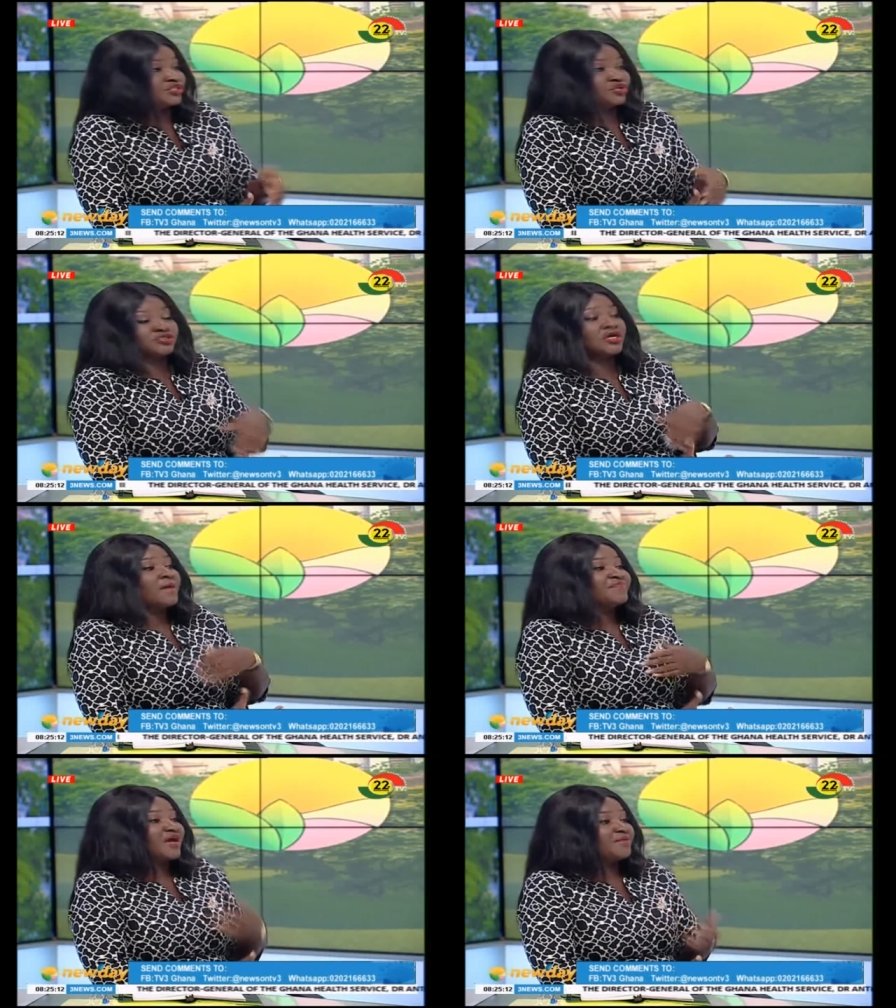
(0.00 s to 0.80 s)
Because
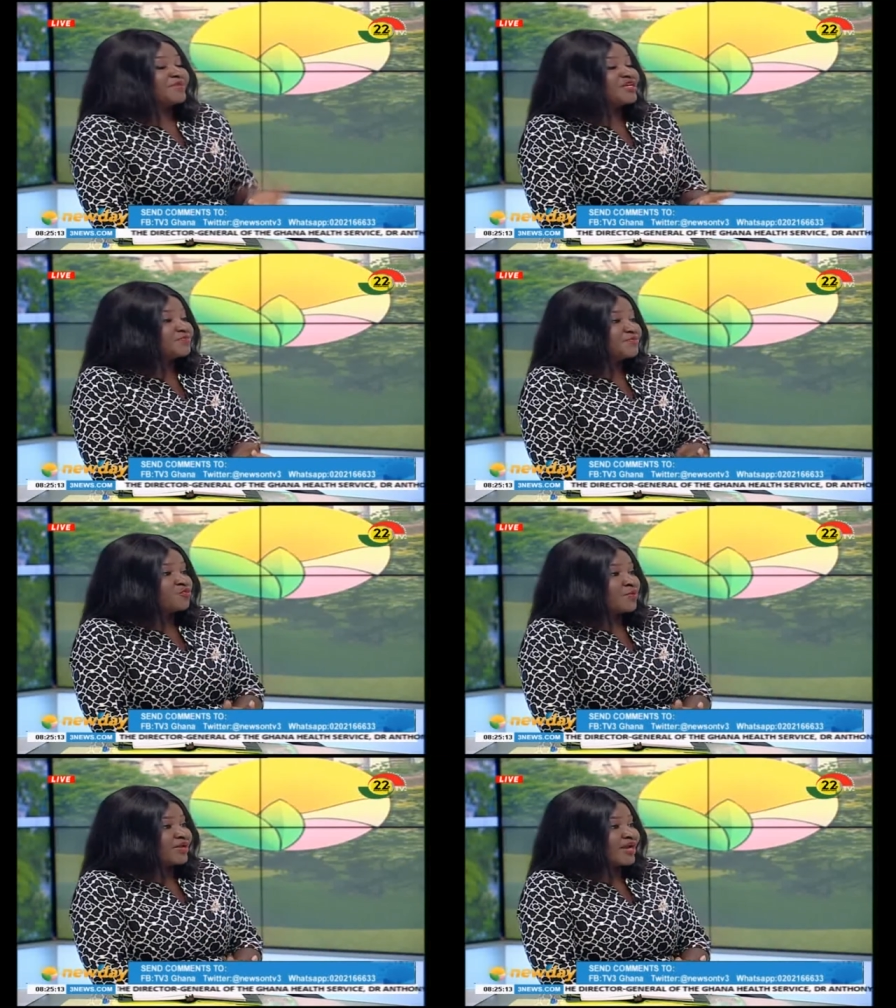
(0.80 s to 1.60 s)
there are many
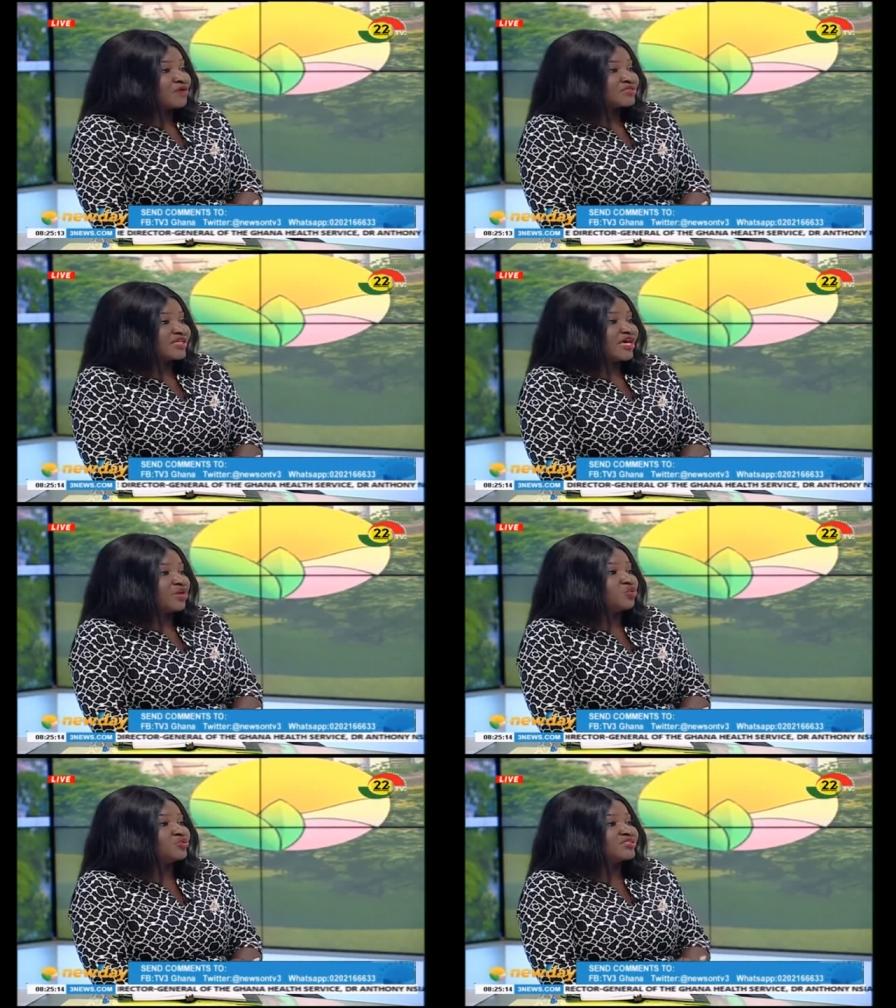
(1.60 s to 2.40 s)
women out there
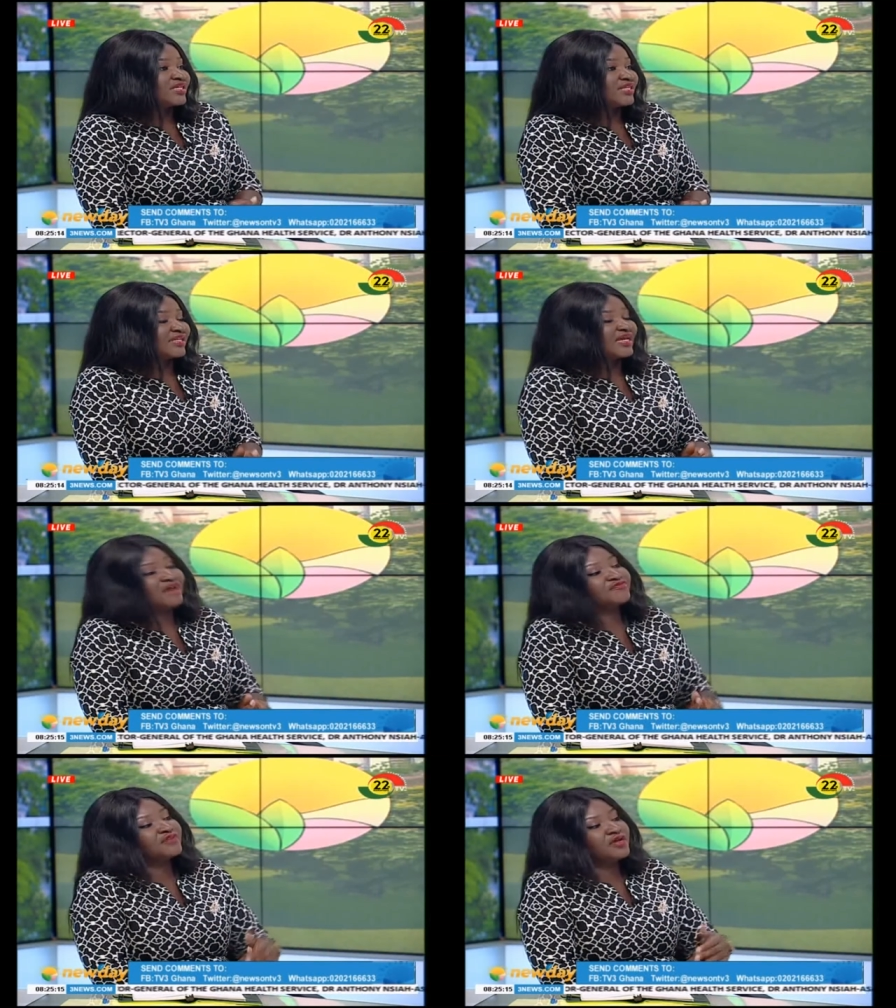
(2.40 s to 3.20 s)
who would say that they
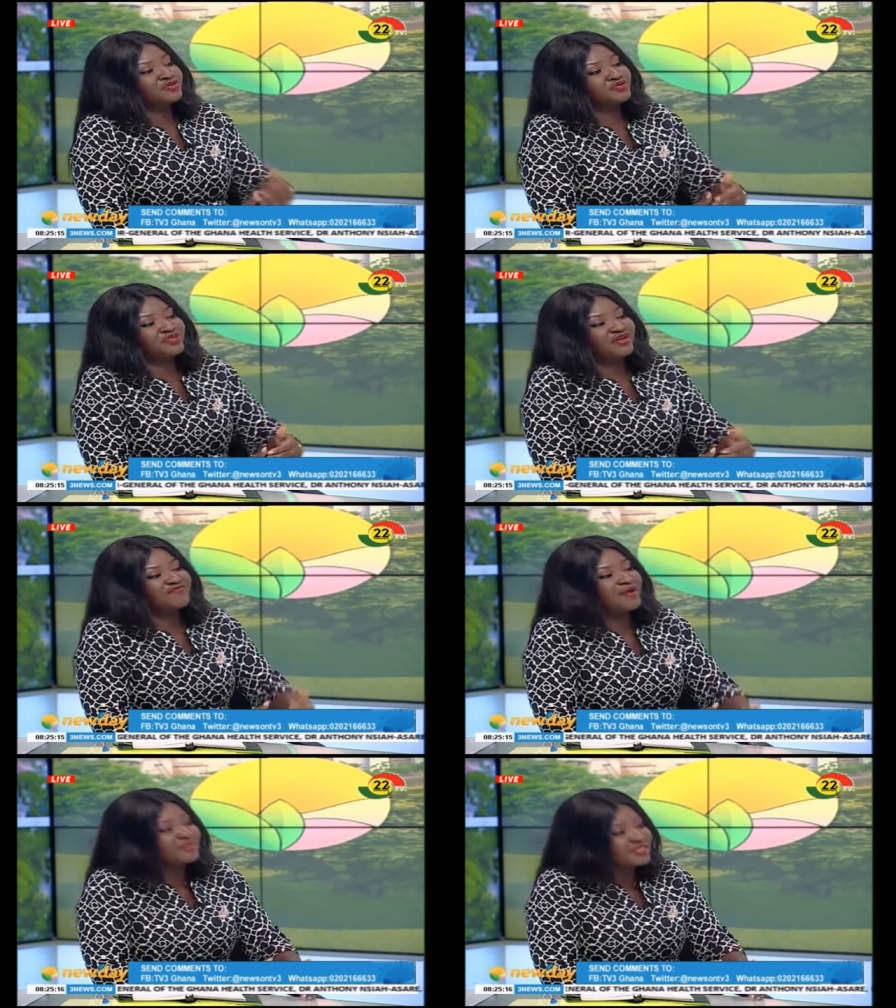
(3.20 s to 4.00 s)
have the, you know their
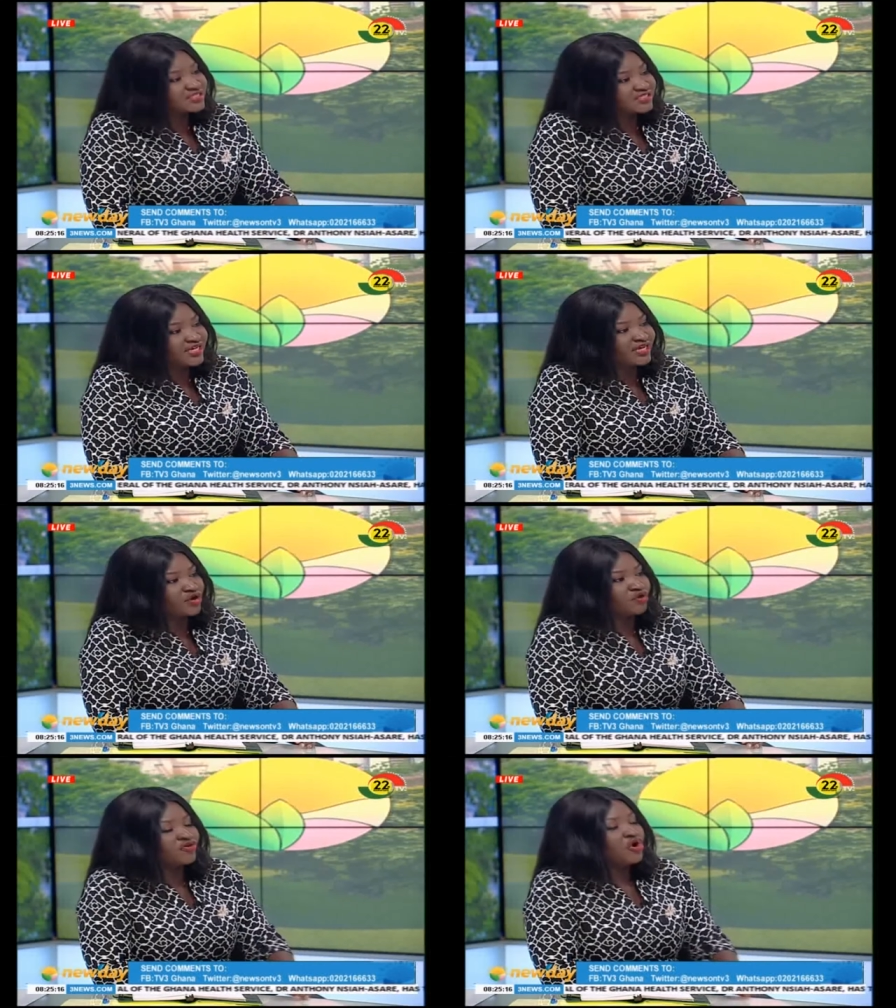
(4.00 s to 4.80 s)
family to take care
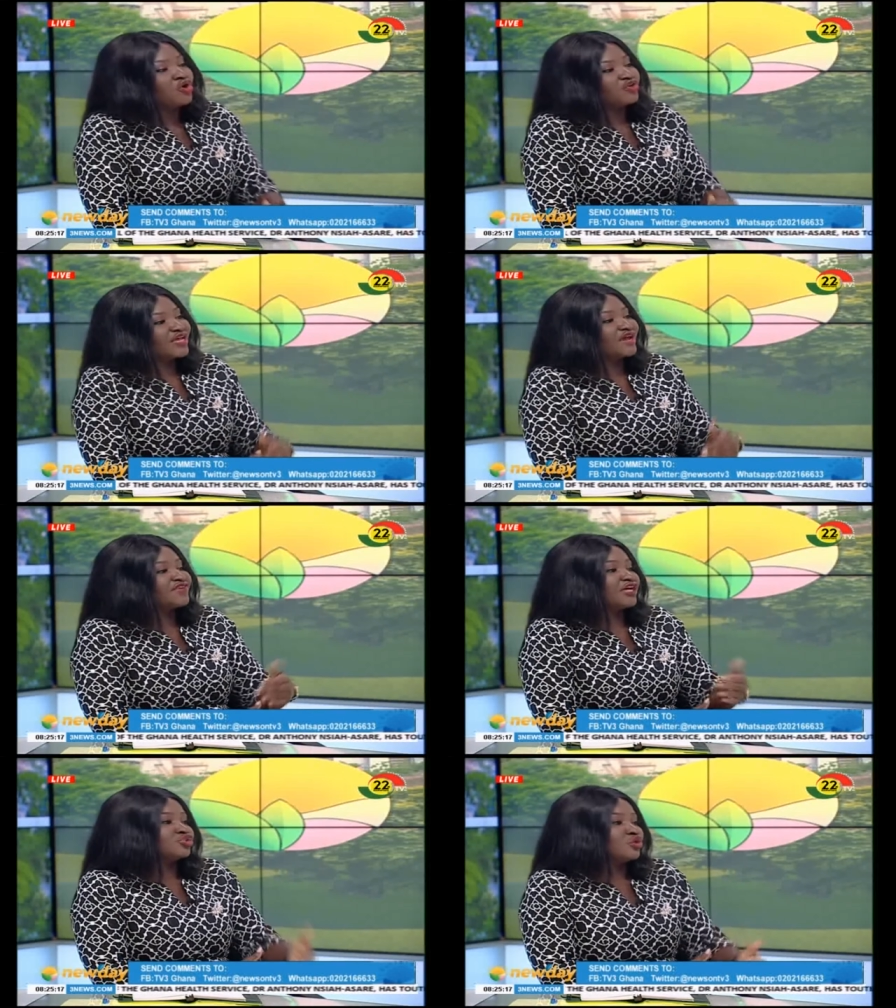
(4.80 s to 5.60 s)
of or they have
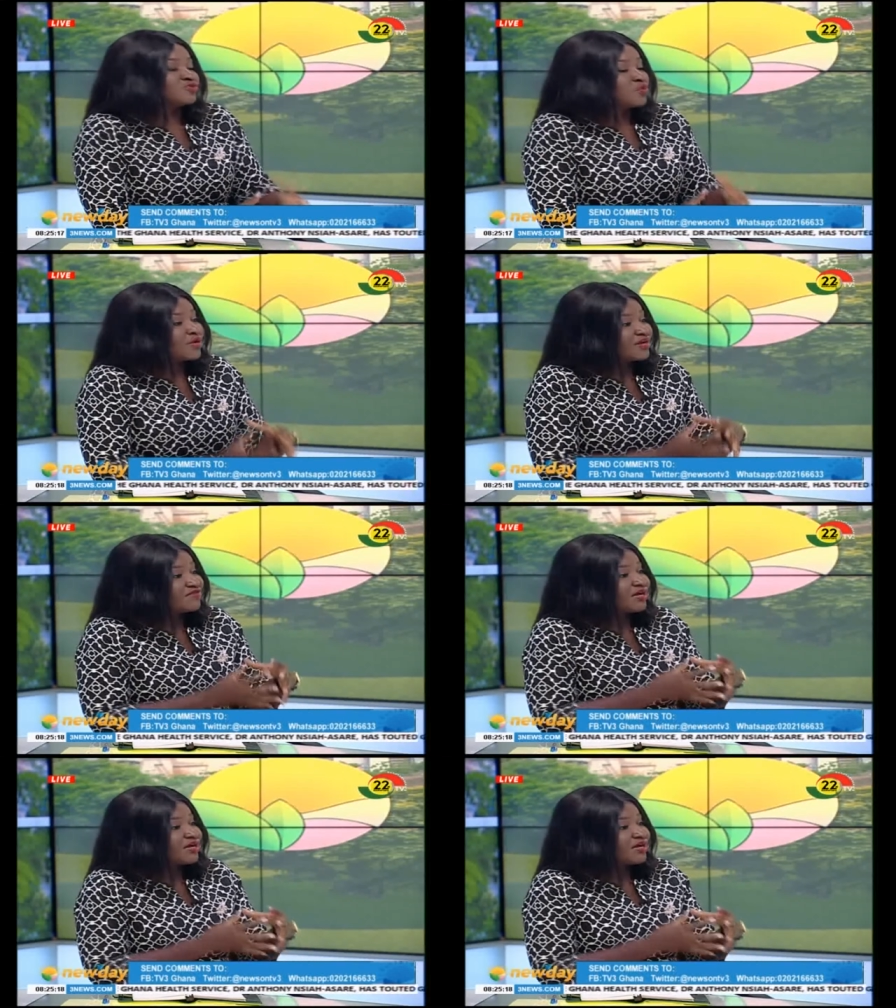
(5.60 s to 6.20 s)
their jobs or whatever